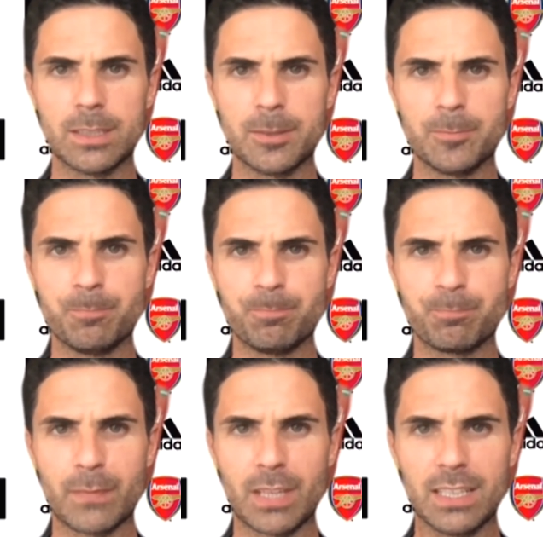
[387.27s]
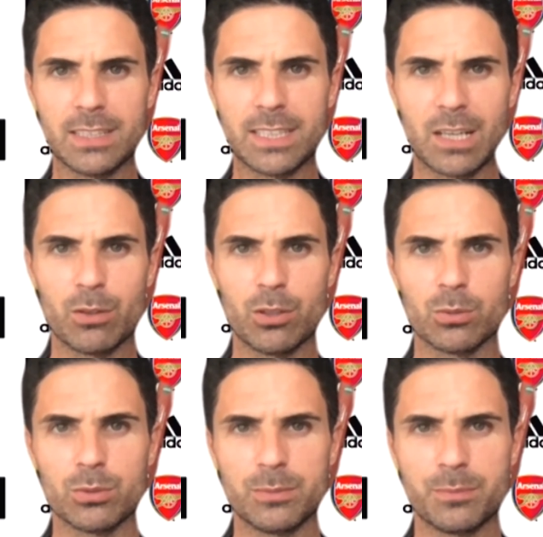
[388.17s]
Um, And let's see how it
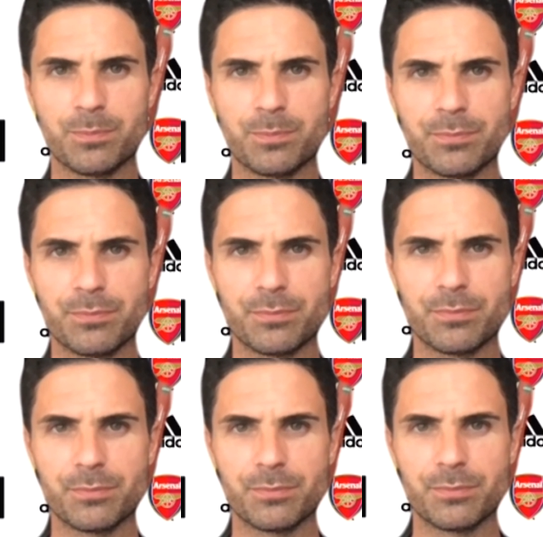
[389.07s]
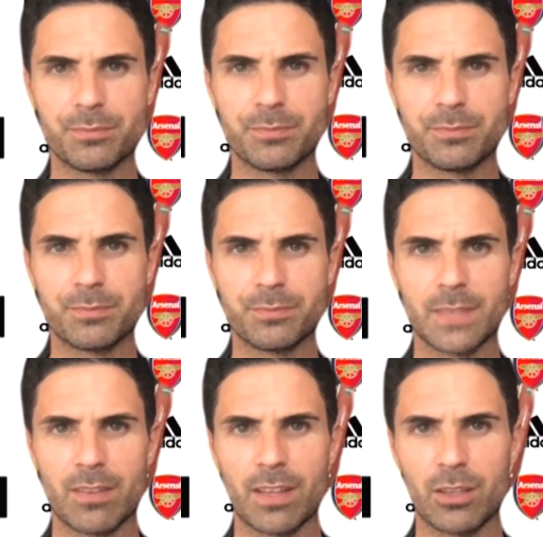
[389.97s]
goes. Good luck
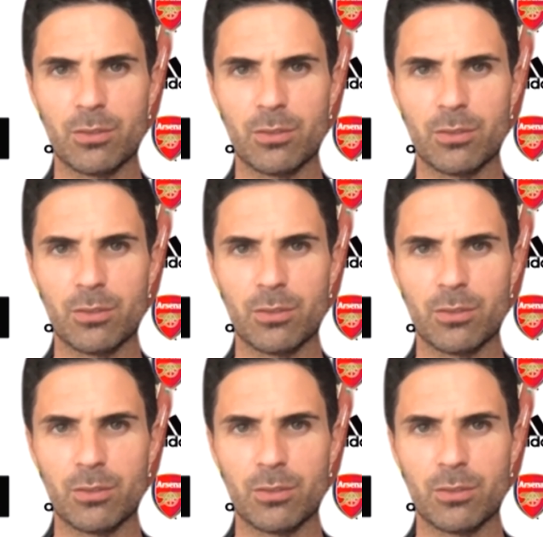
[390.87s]
on